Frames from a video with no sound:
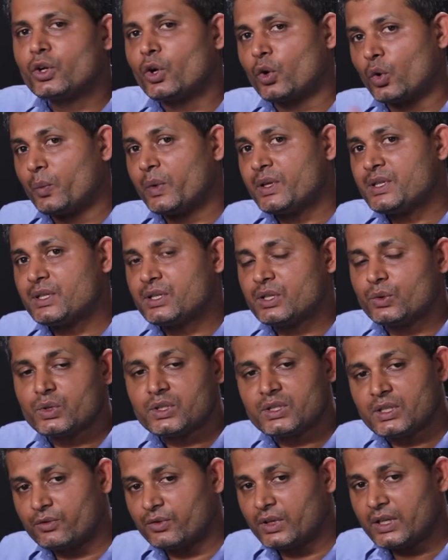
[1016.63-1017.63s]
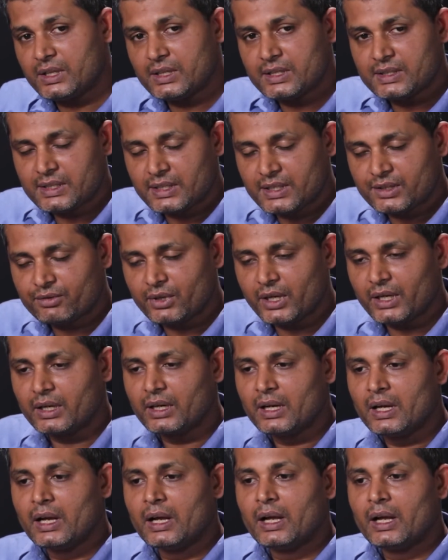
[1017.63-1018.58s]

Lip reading: or obesity, which is a very recent trend,